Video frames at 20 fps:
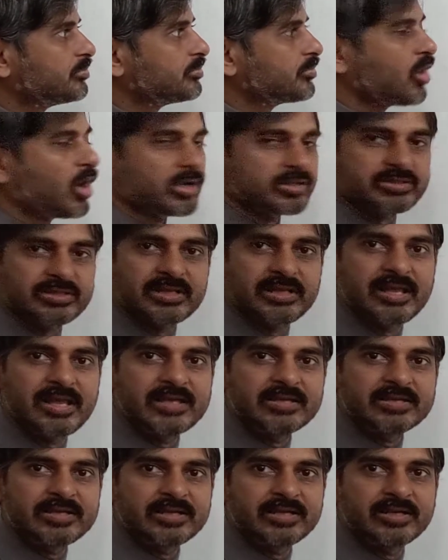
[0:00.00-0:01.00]

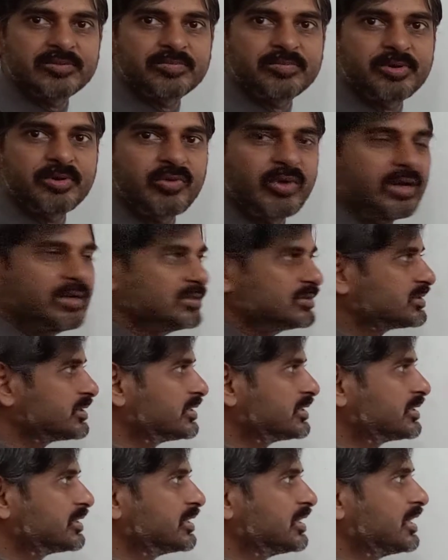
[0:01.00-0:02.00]
oscillation. It prevents
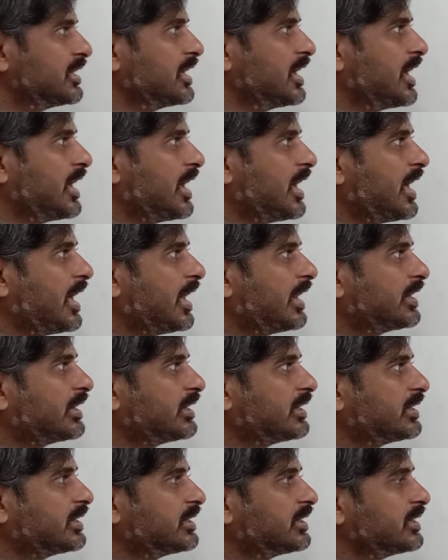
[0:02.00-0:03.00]
it,
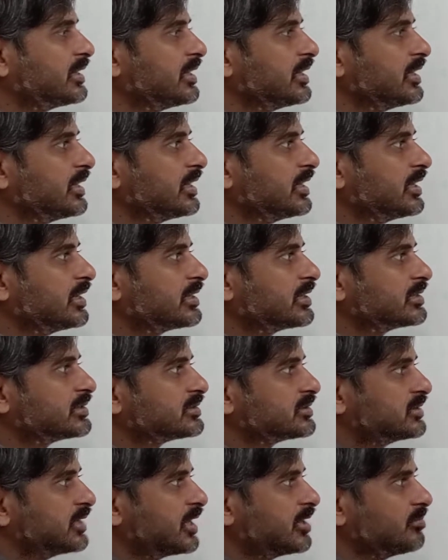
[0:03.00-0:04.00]
and it is
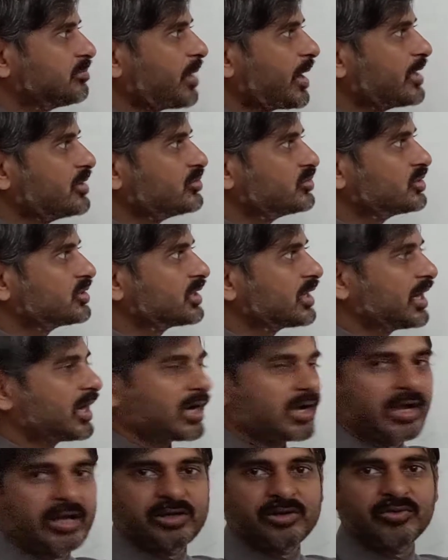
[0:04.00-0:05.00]
done by using
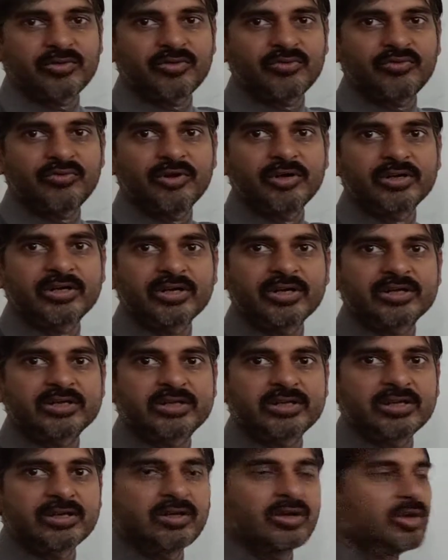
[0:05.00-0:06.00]
a kind of a filter
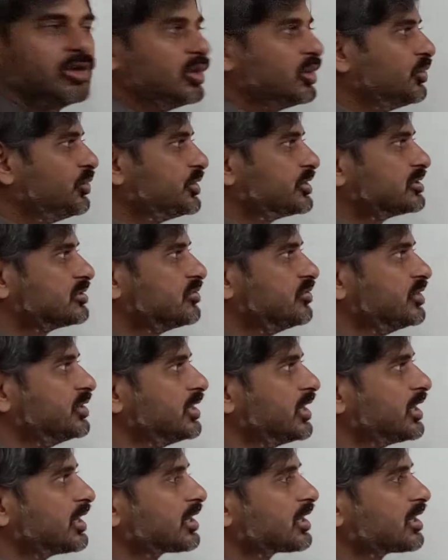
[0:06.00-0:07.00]
thing with
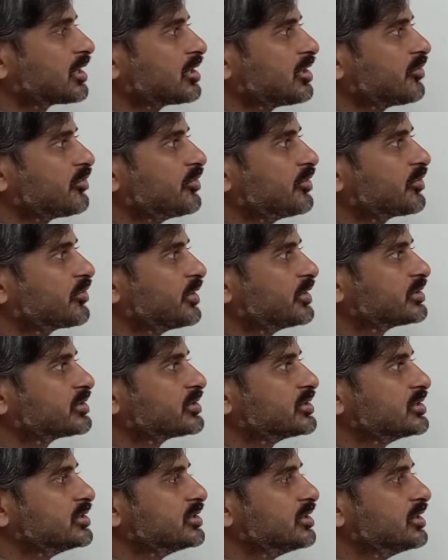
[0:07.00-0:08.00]
a cutoff
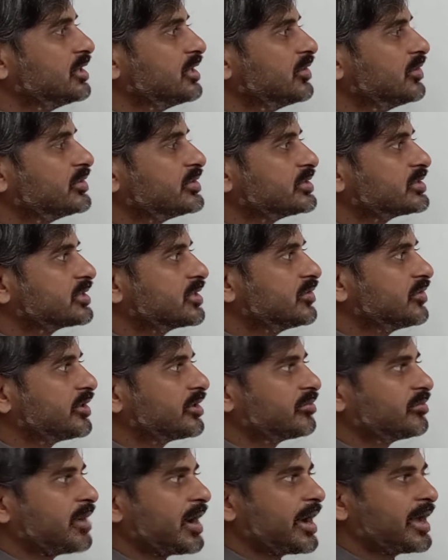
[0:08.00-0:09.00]
frequency which is
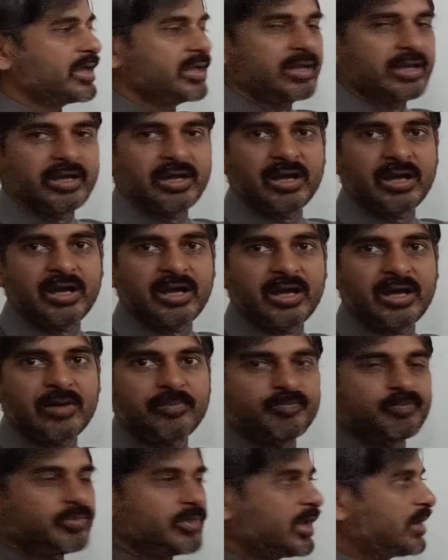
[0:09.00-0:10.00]
given by
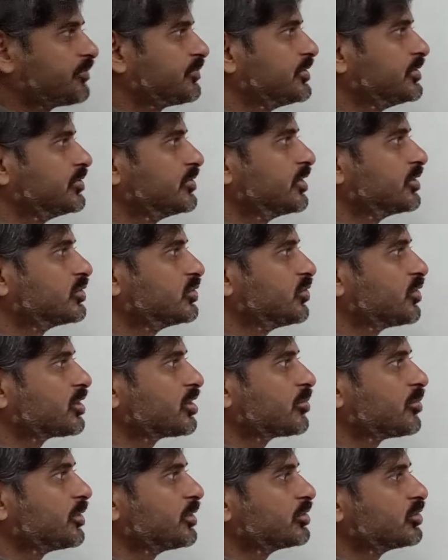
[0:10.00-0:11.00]
f is equal to 1
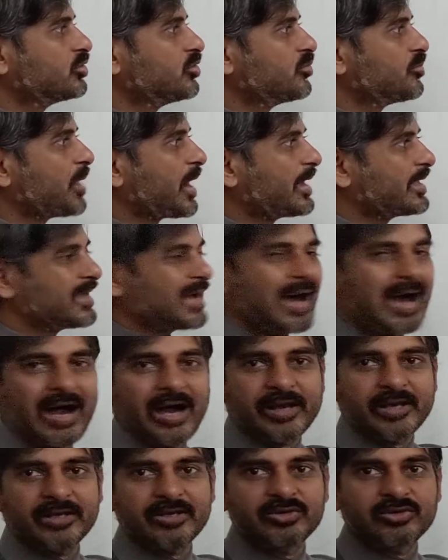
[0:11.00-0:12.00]
upon 2 pi
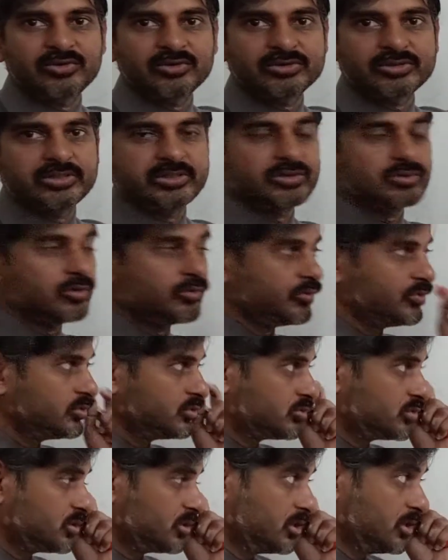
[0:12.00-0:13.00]
r into c. So if you,
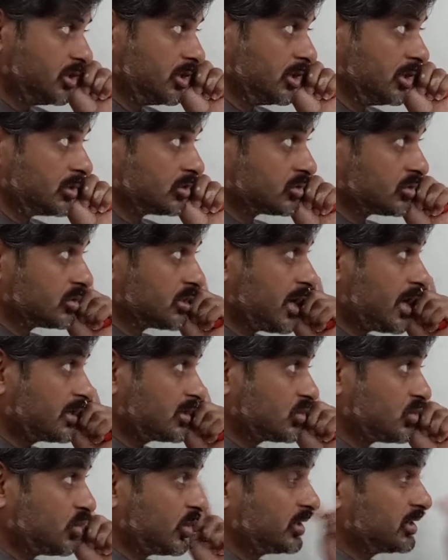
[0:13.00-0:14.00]
so
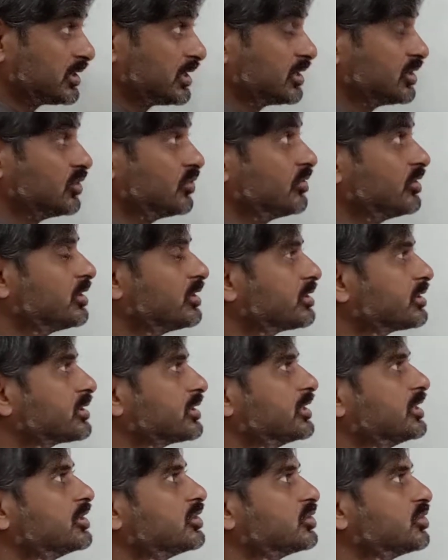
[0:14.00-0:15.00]
that's one thing you will
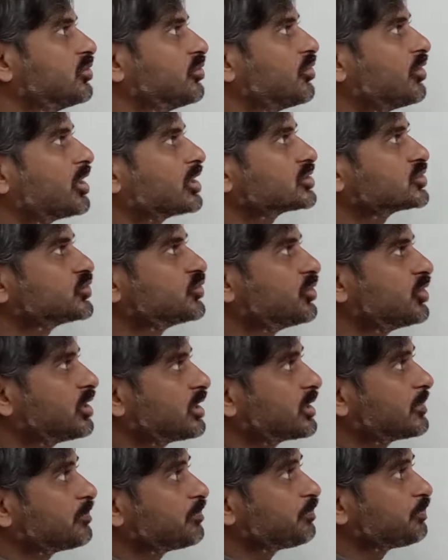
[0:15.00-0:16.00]
need to watch for.